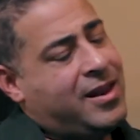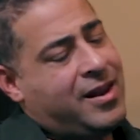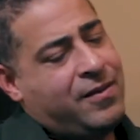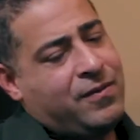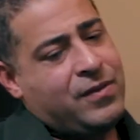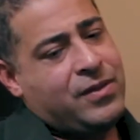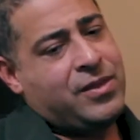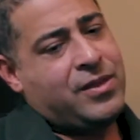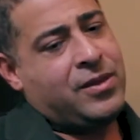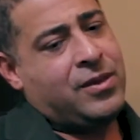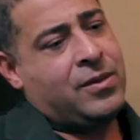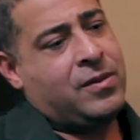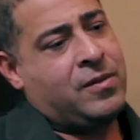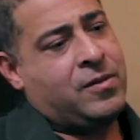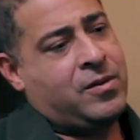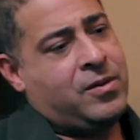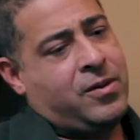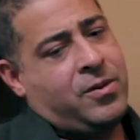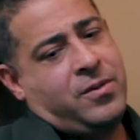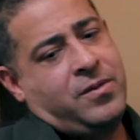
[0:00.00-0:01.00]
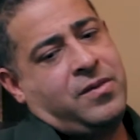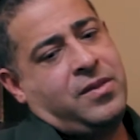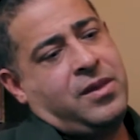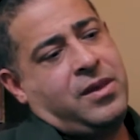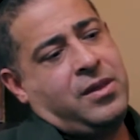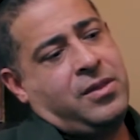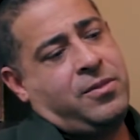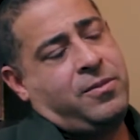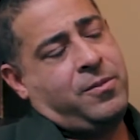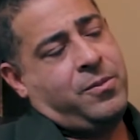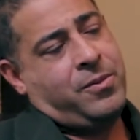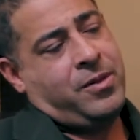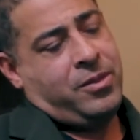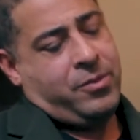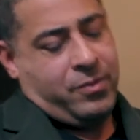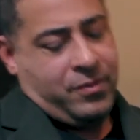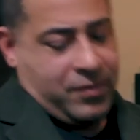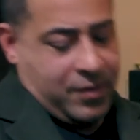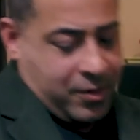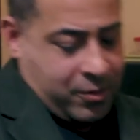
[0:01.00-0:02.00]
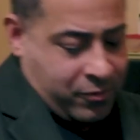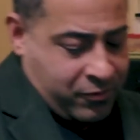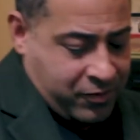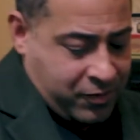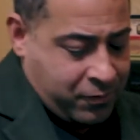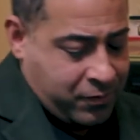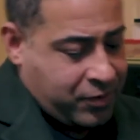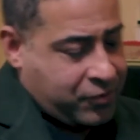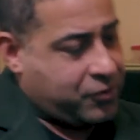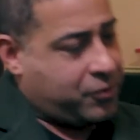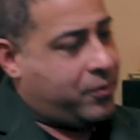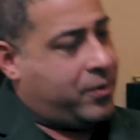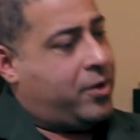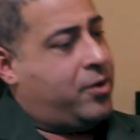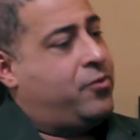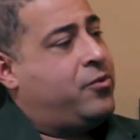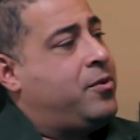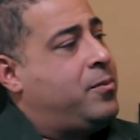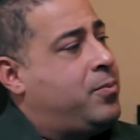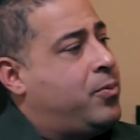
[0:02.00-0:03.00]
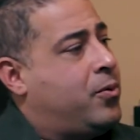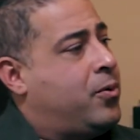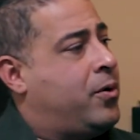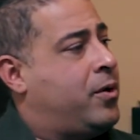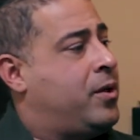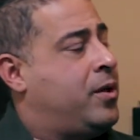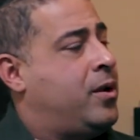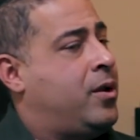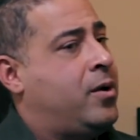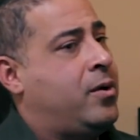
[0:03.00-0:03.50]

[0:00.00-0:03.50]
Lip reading: And everything you do, you're always thinking through whether it's energy rich or energy poor.